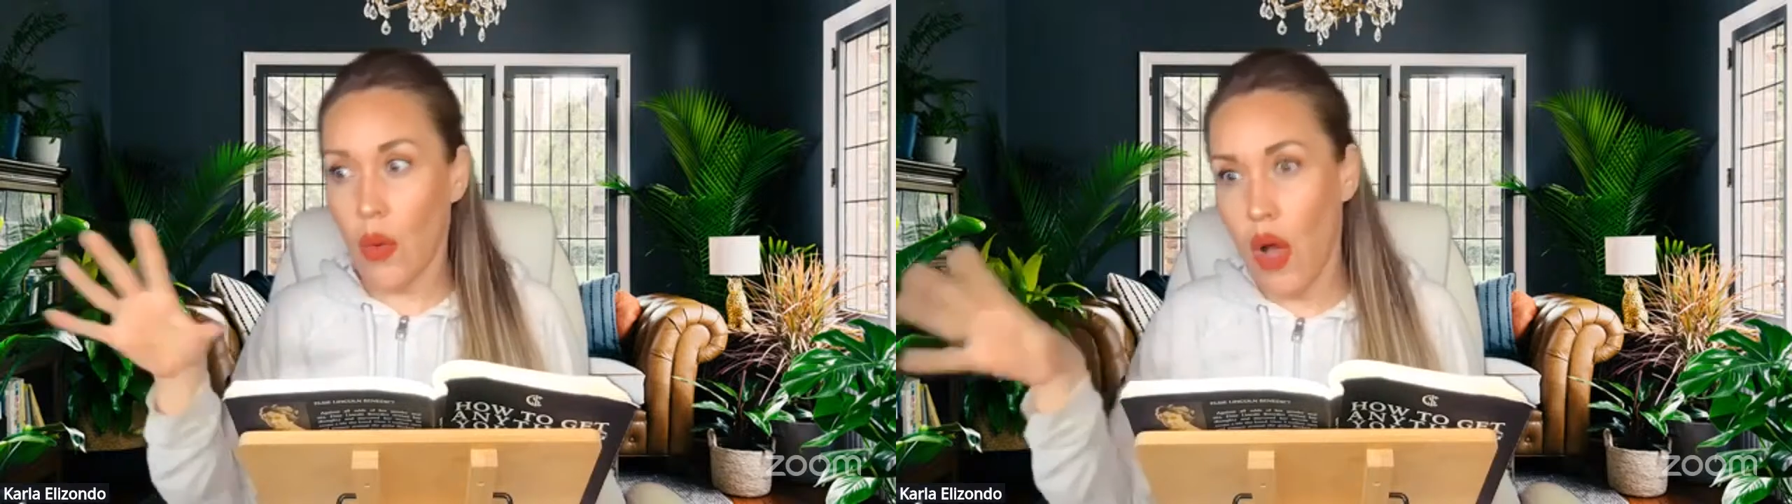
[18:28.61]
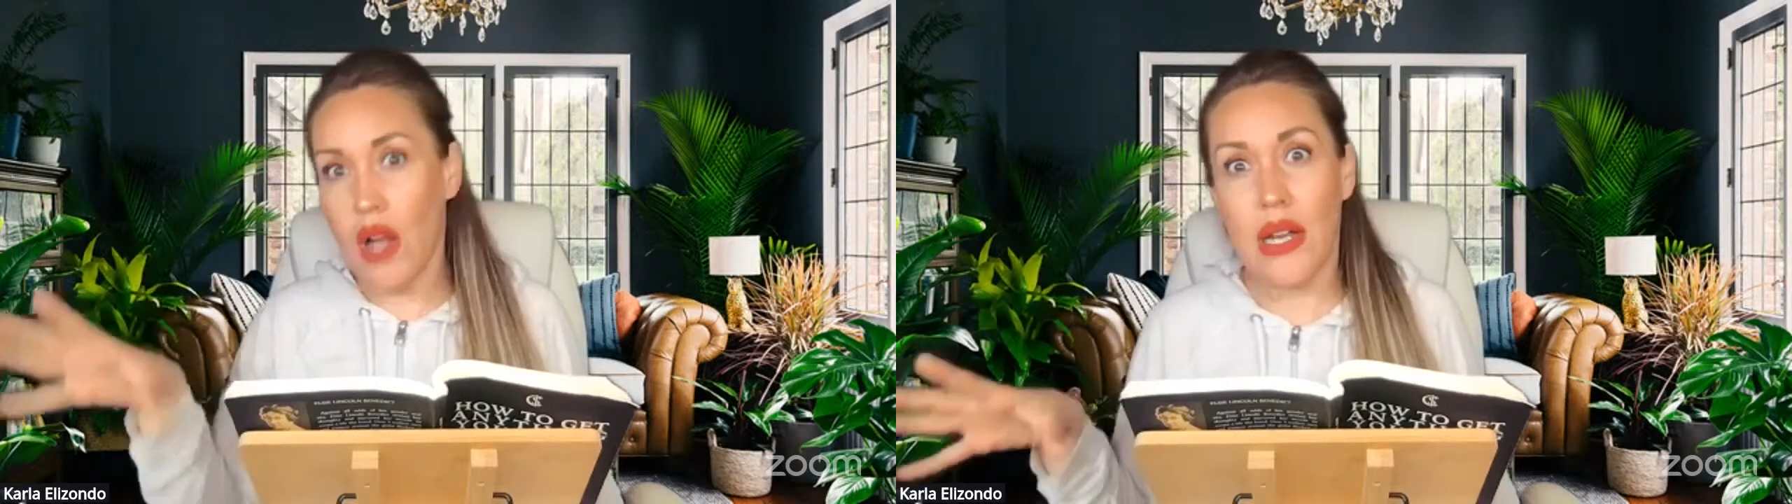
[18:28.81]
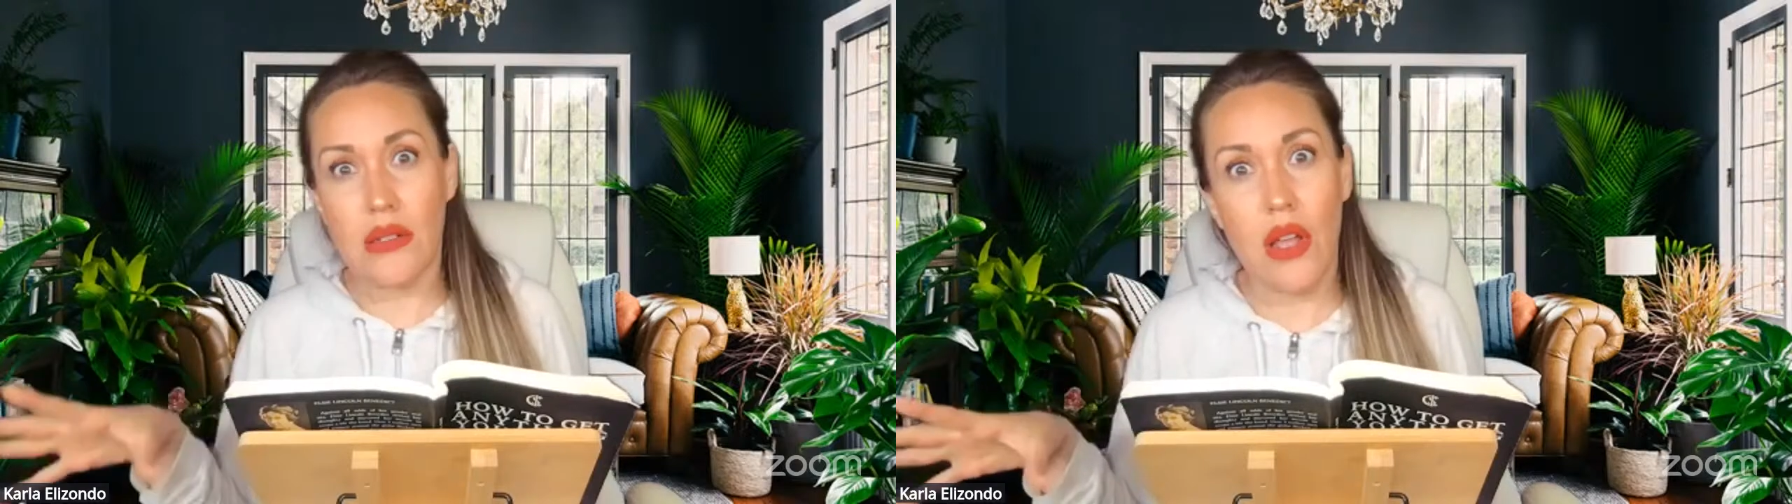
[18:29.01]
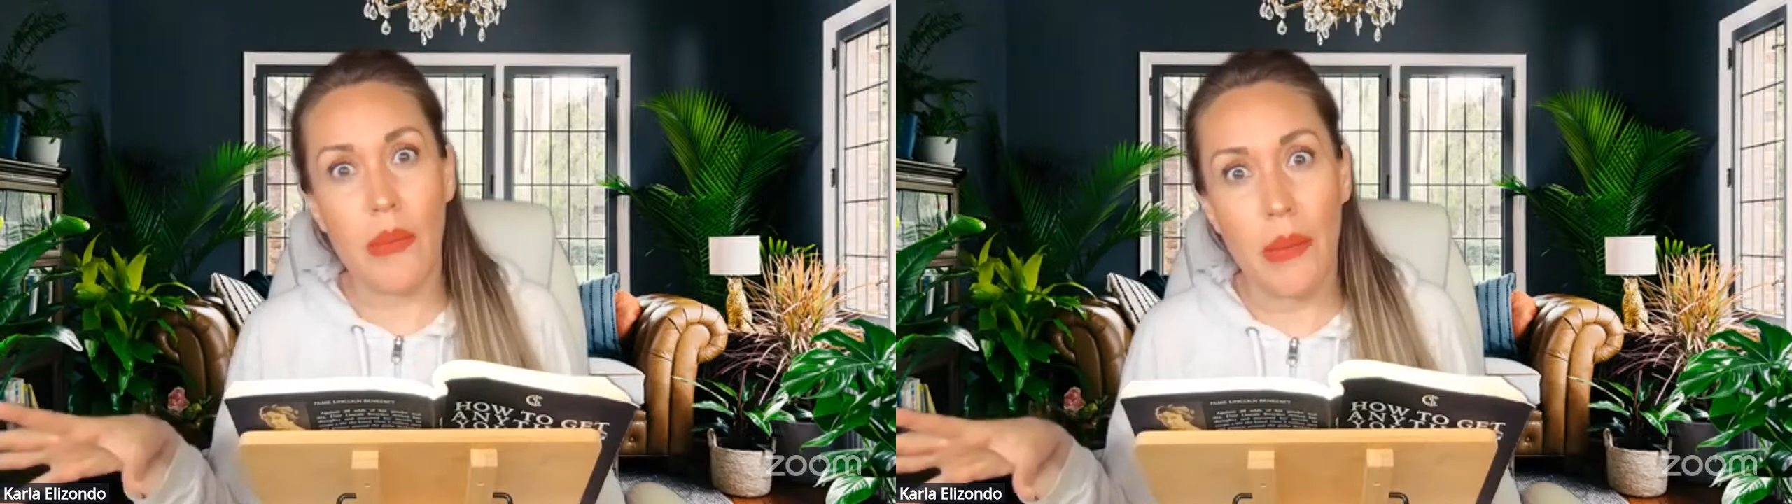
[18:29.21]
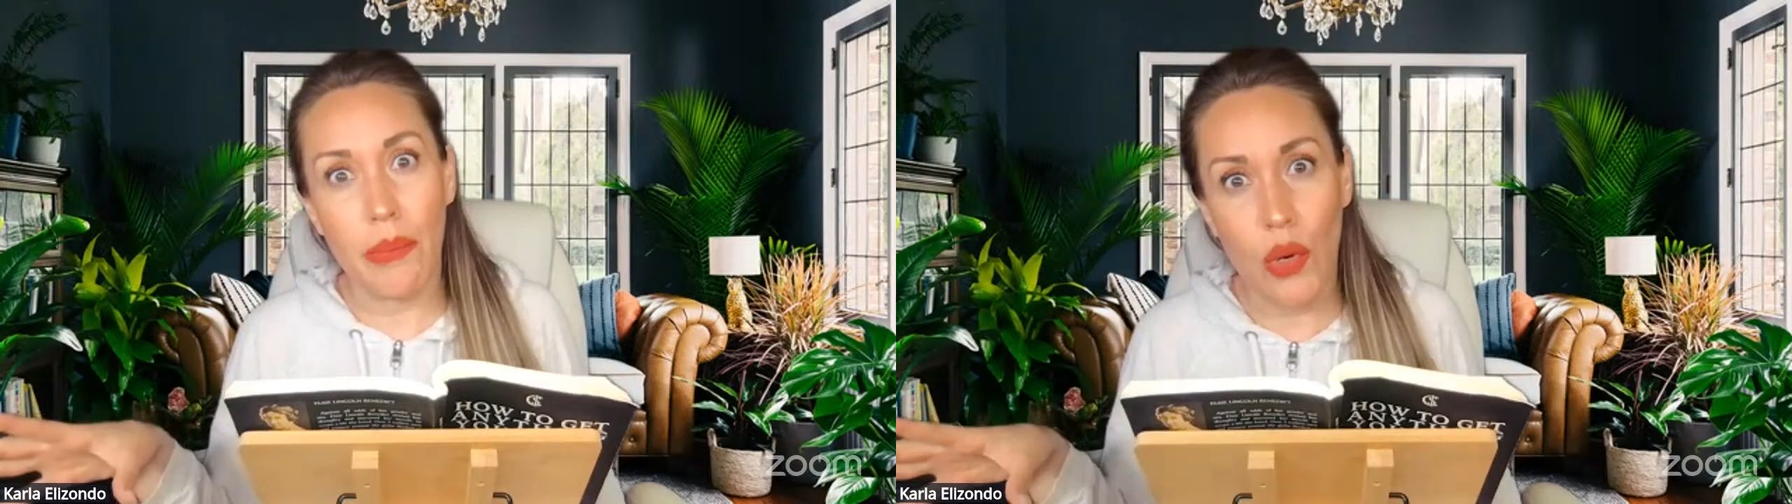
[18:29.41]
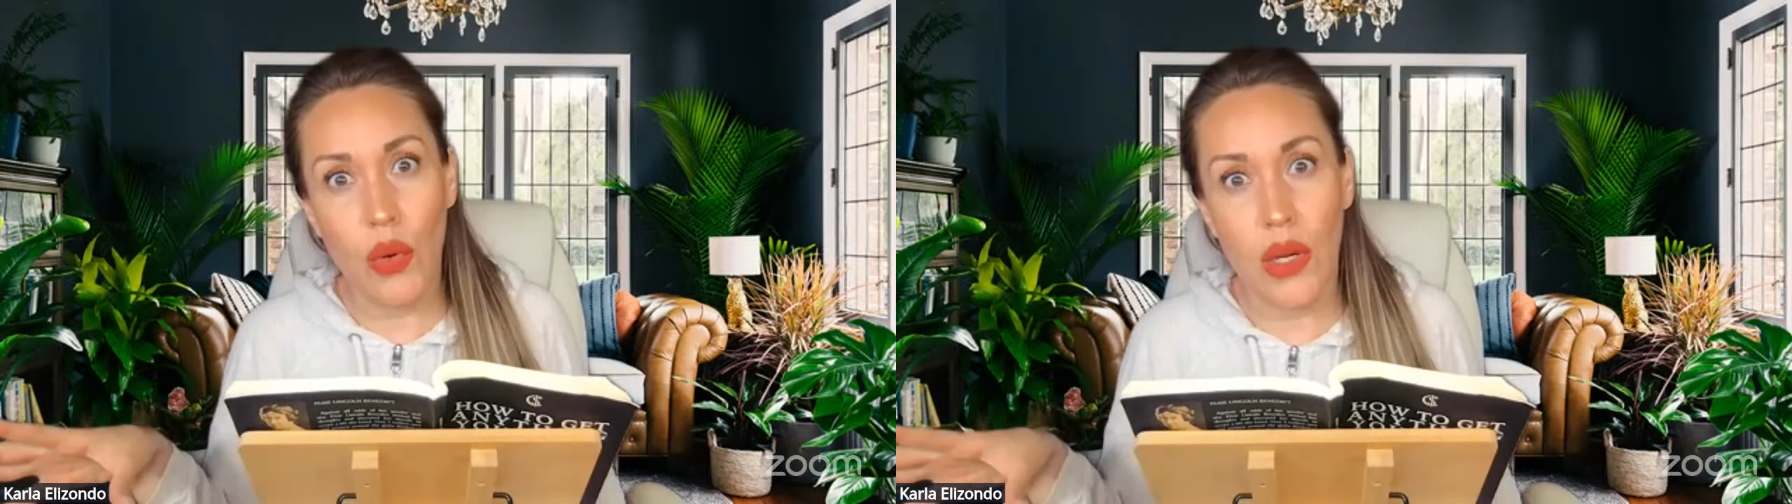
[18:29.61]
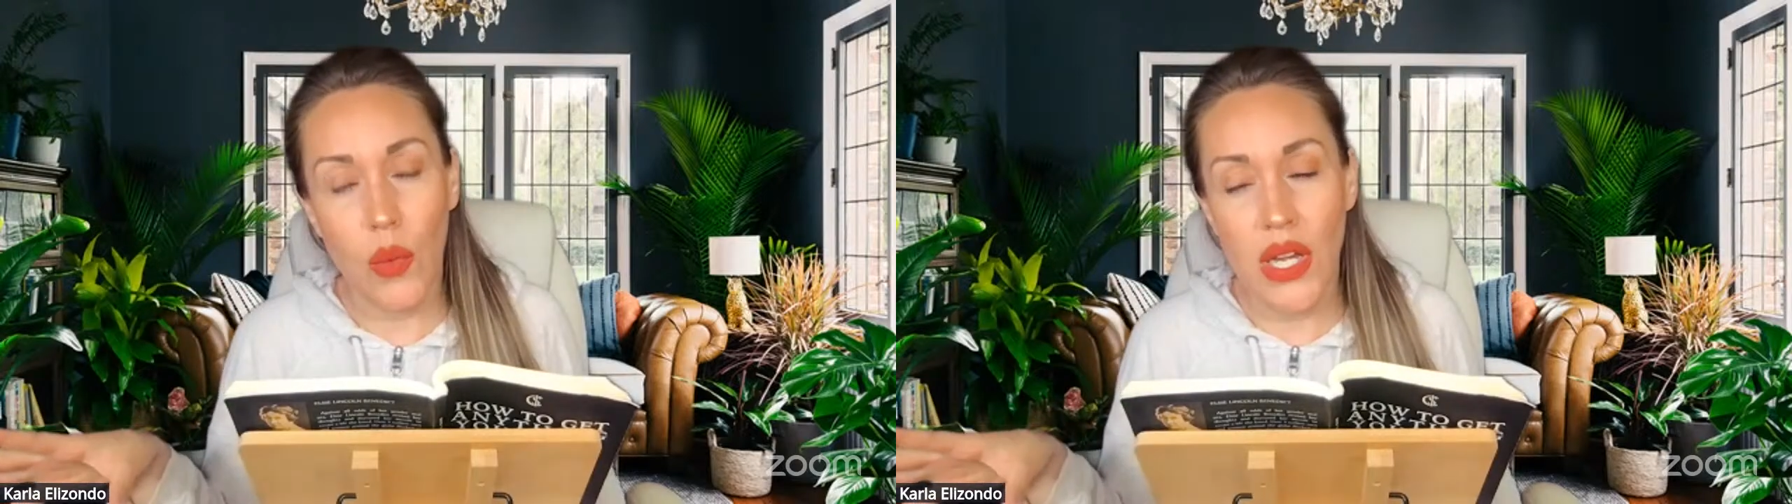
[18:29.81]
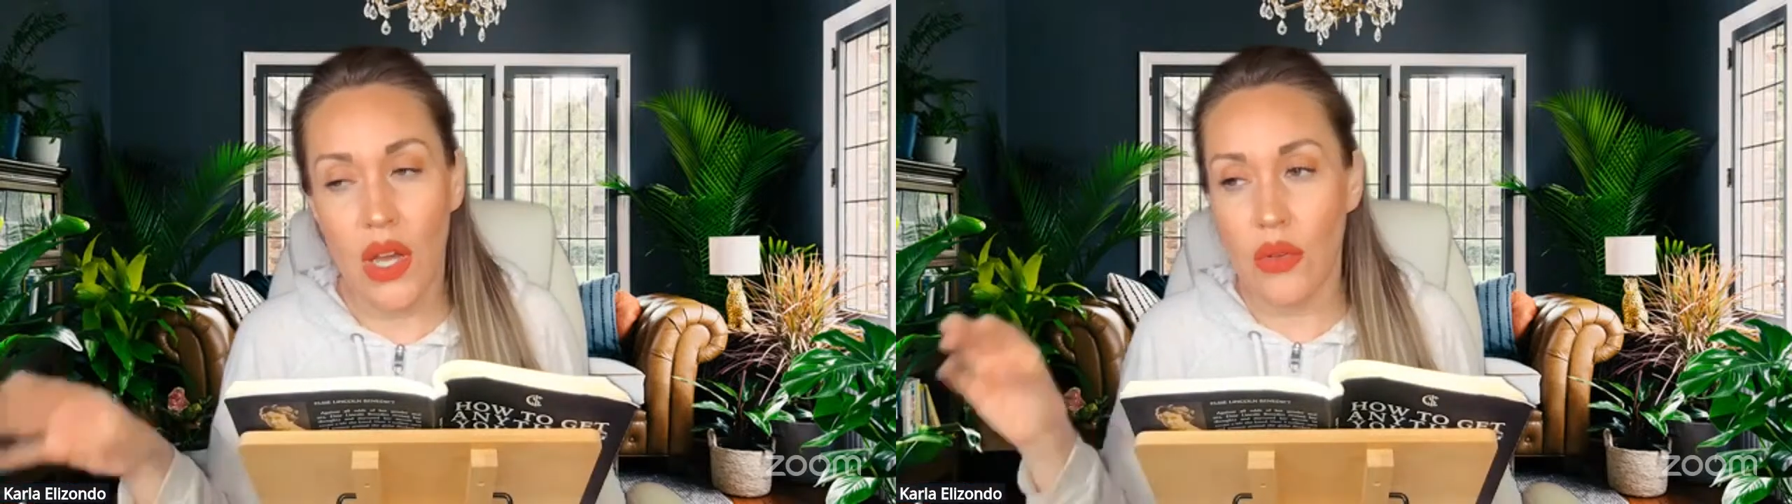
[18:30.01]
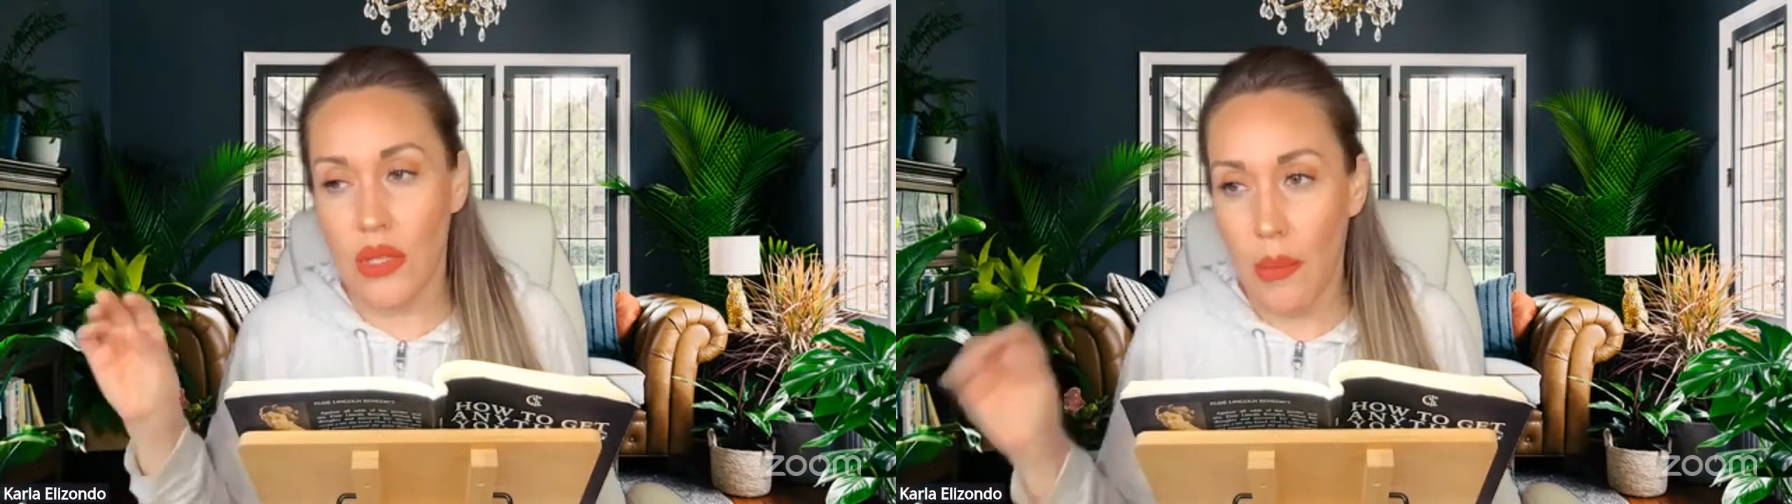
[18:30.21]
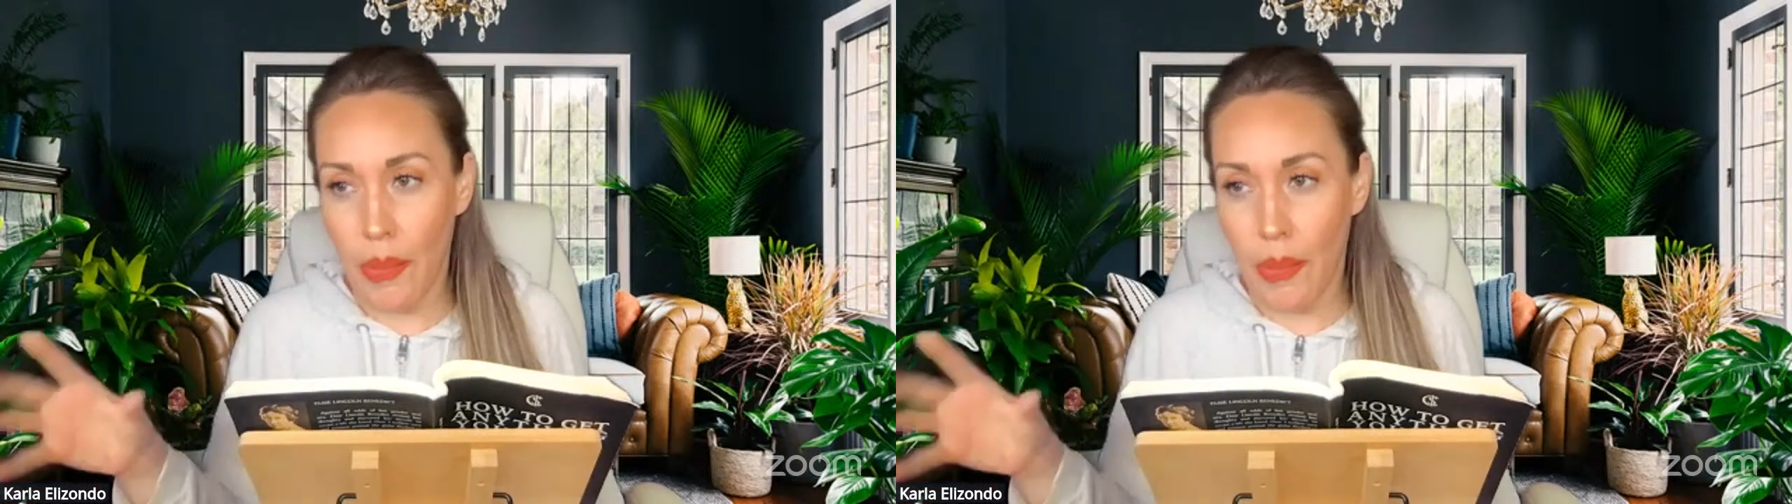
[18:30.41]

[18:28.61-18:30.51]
walked out and saw my broken windows.